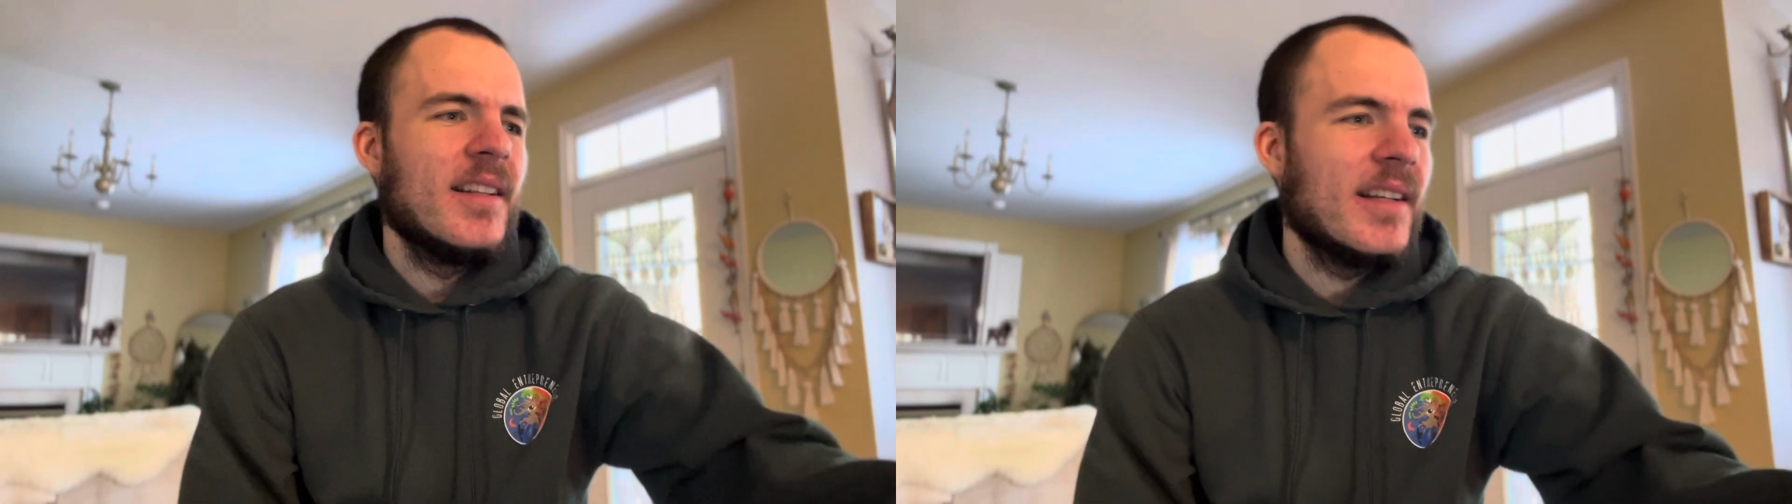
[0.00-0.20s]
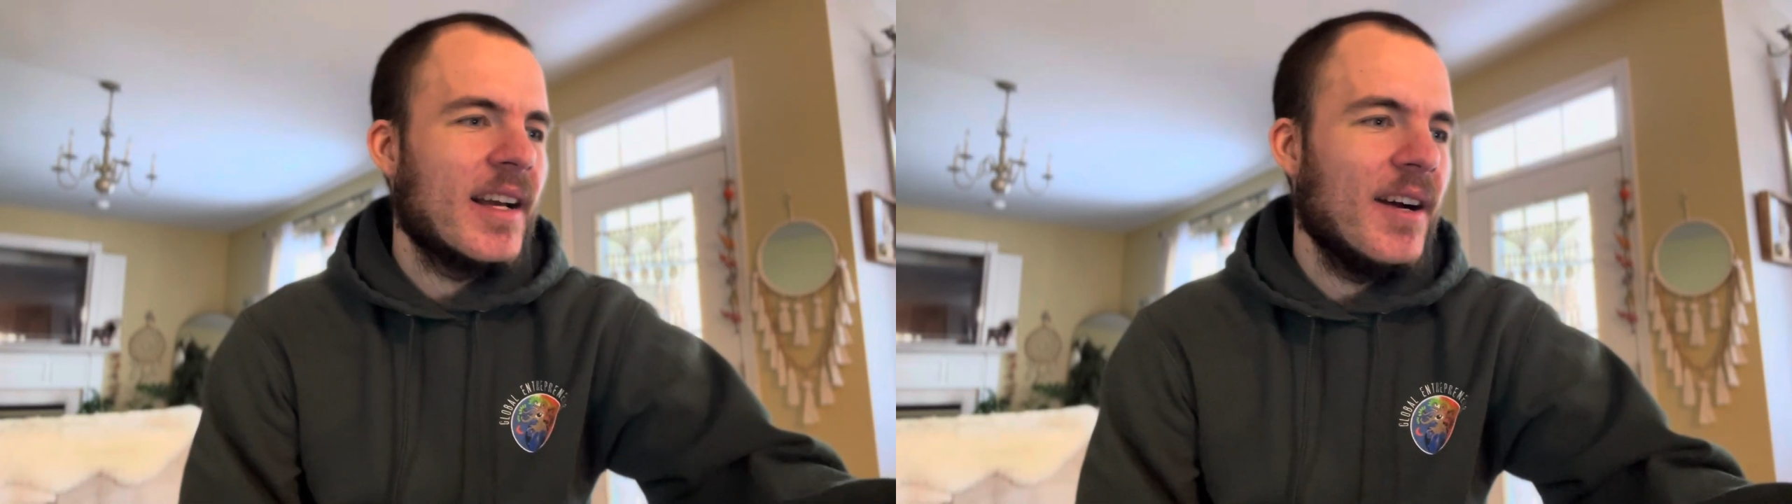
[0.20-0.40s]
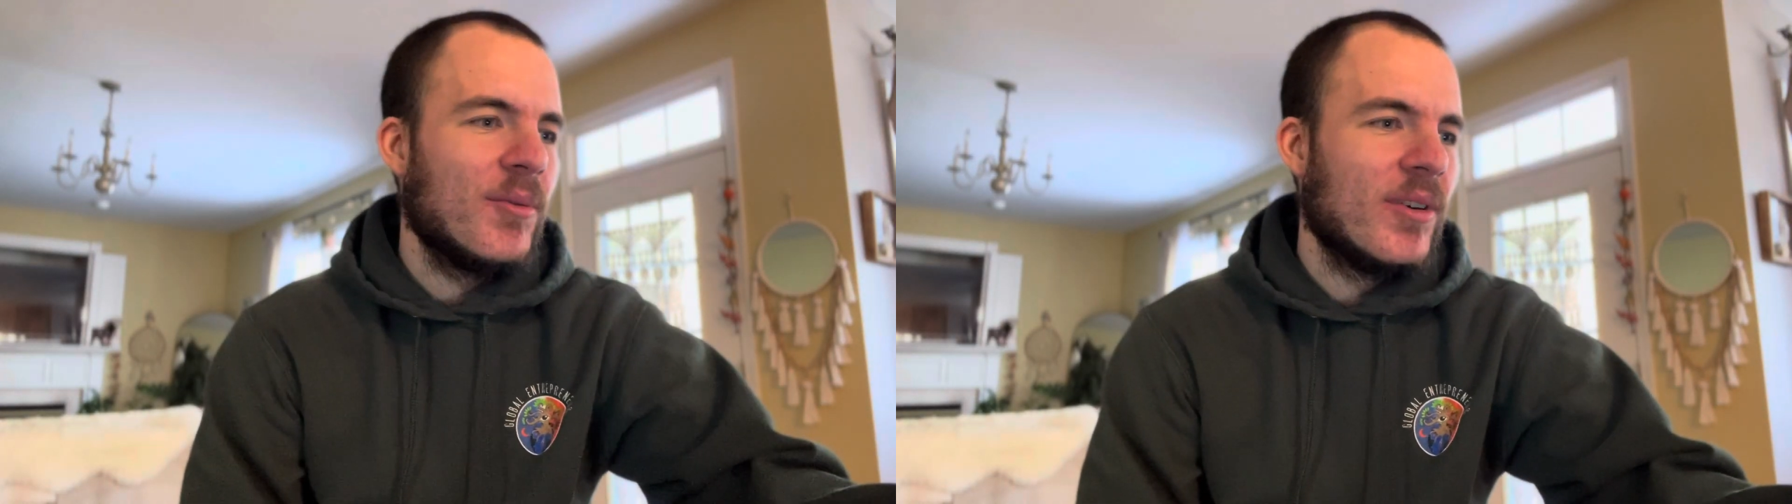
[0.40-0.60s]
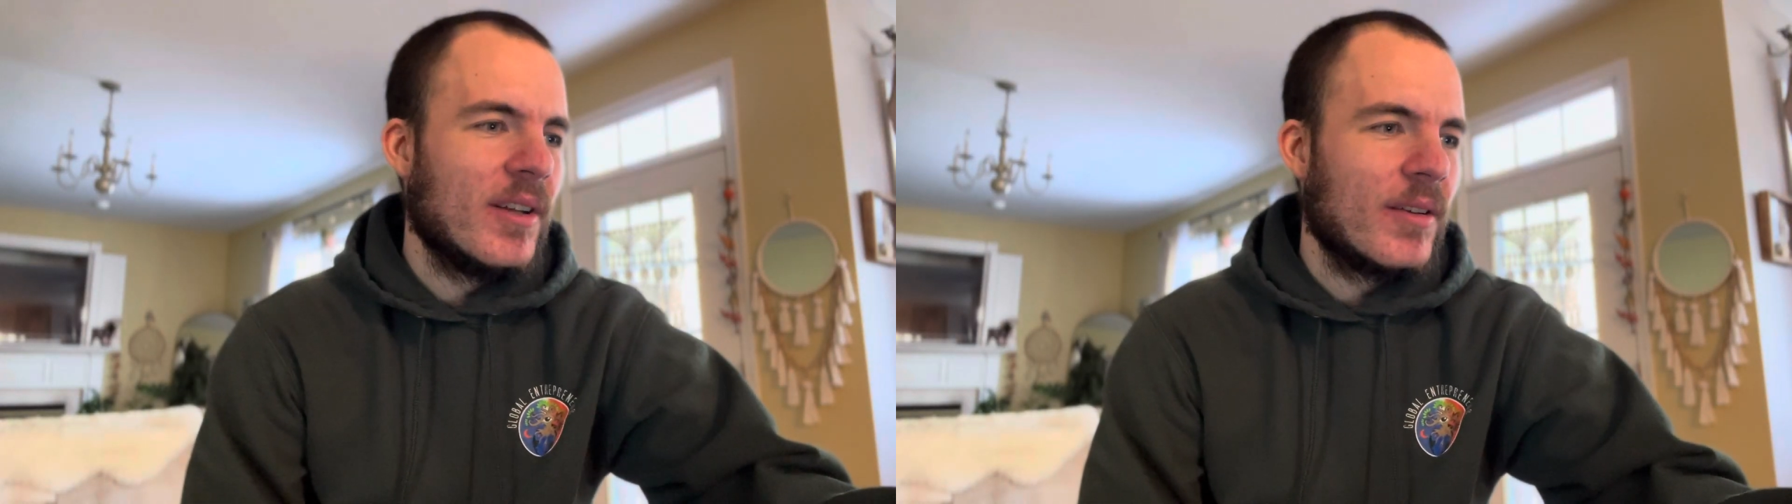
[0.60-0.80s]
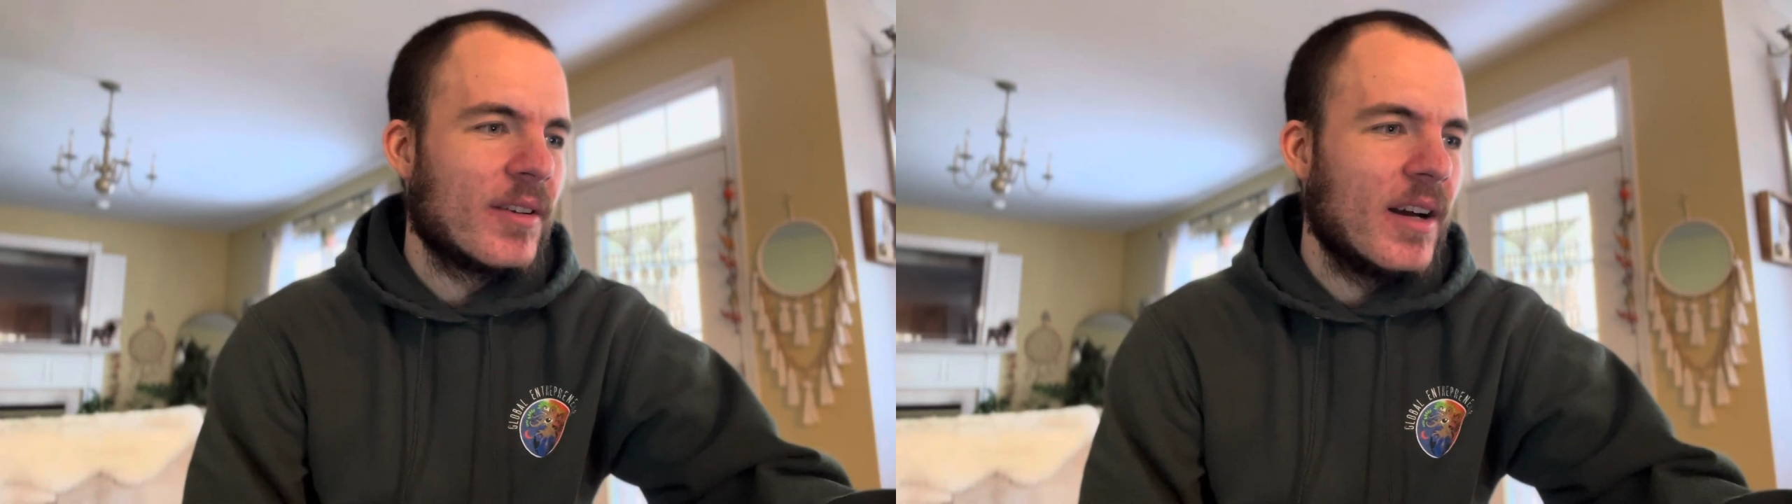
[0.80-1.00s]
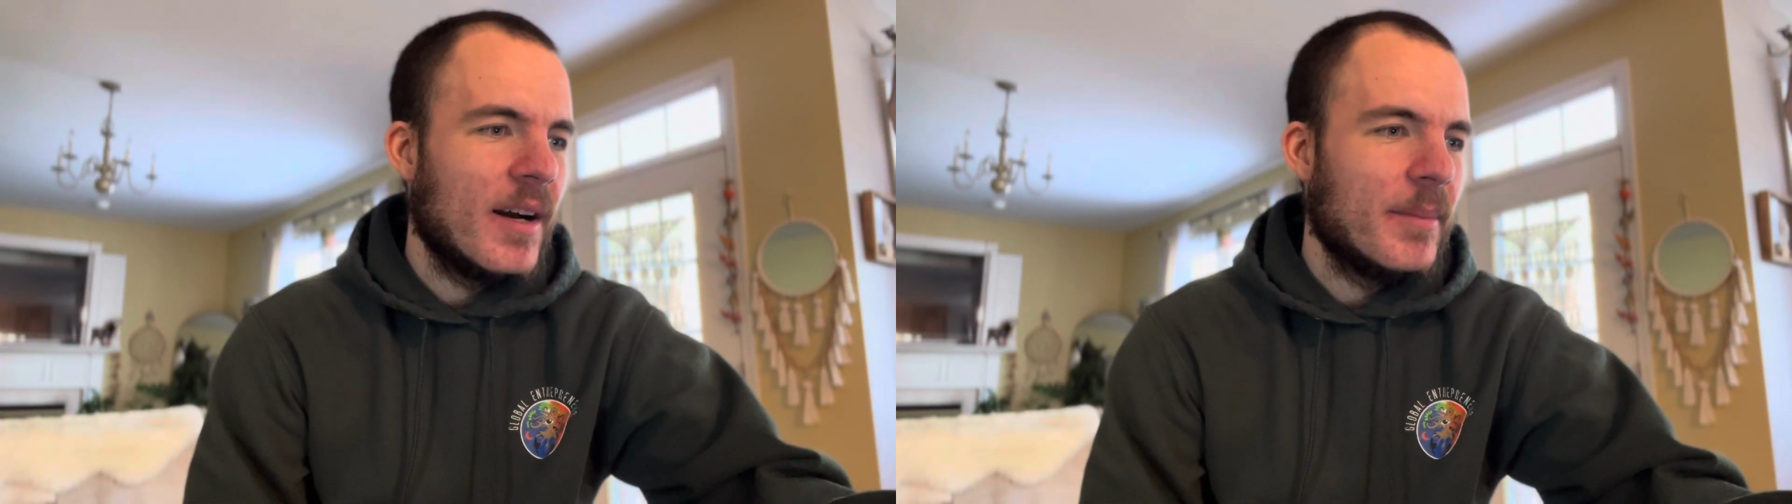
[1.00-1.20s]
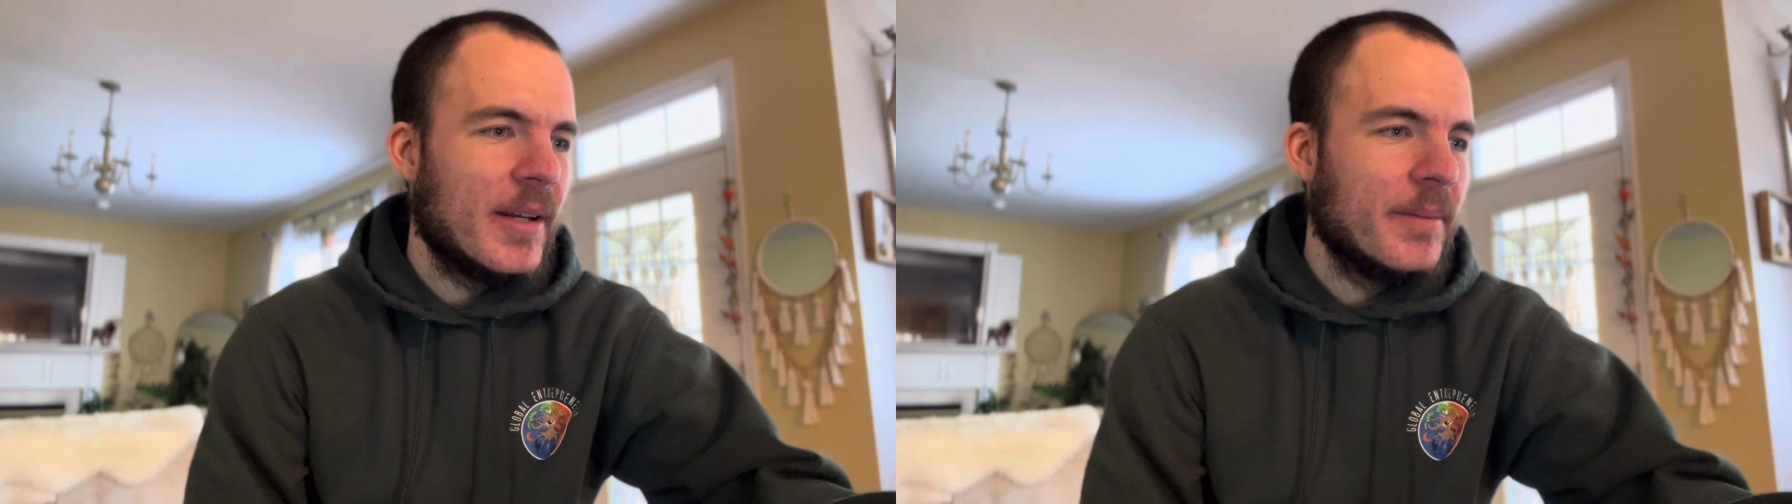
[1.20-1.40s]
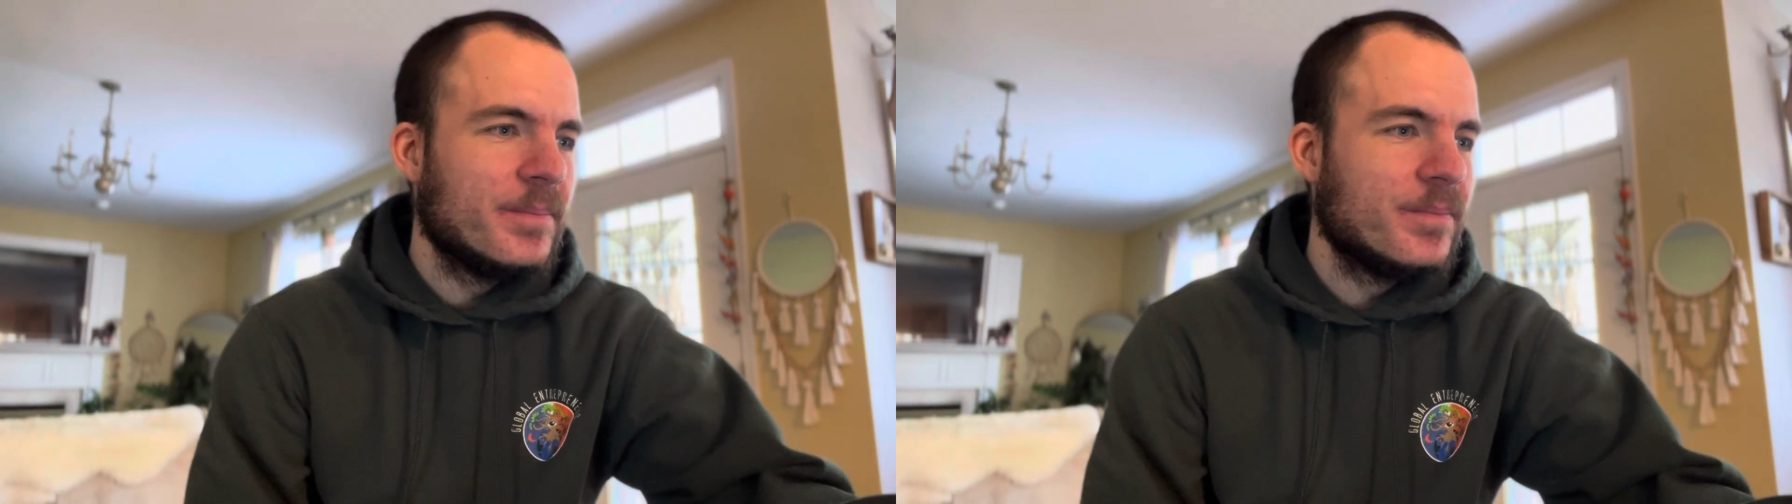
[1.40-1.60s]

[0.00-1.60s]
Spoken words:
I got one other comment